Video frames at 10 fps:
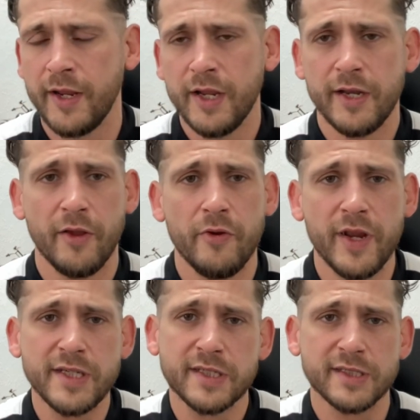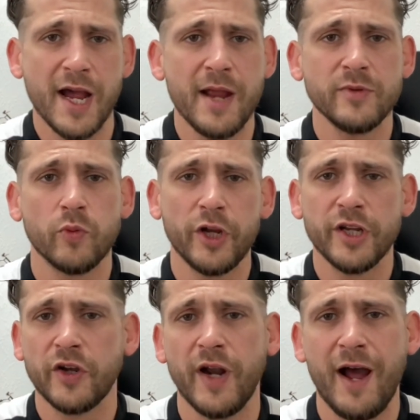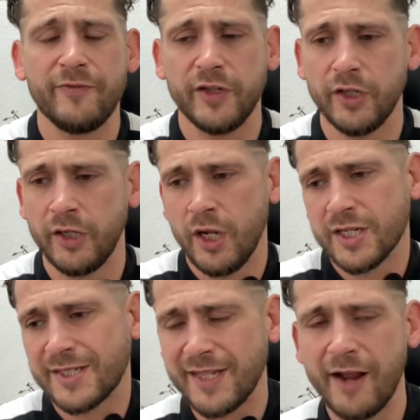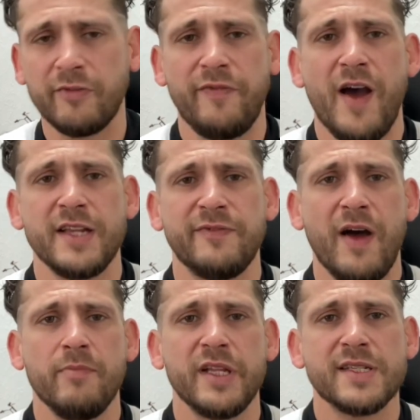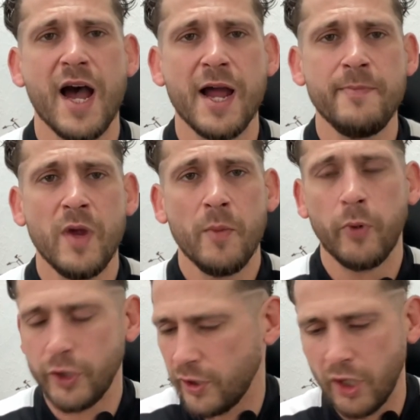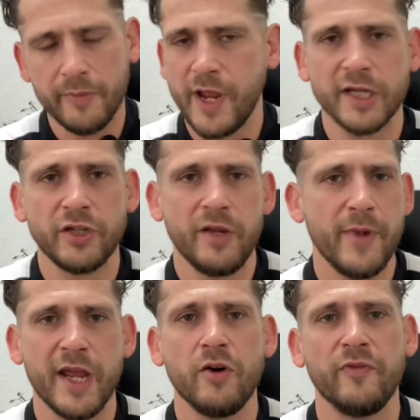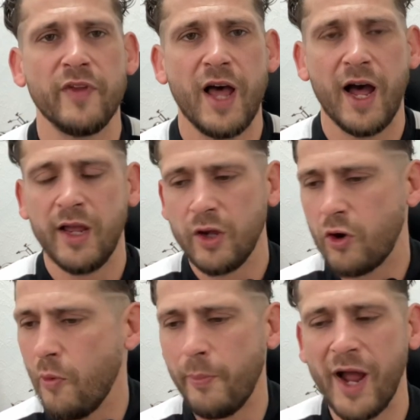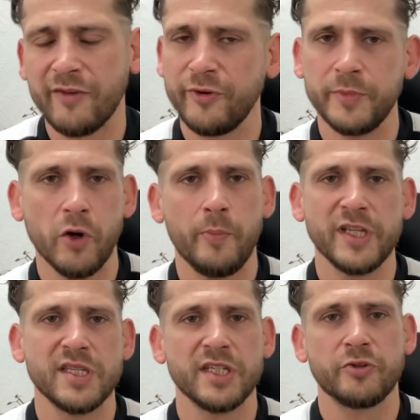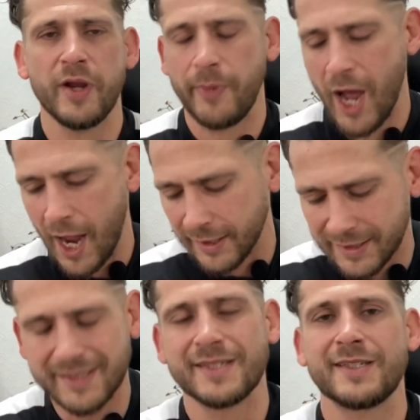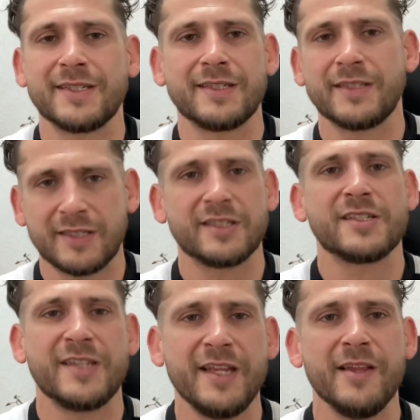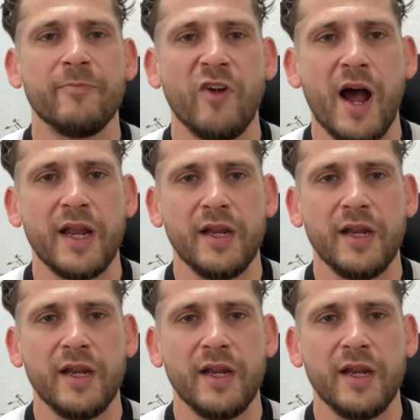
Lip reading: Now, there is times where you're going to have to sacrifice family time, but you've got to make sure you make up for that. Come back from your business trip and see them right.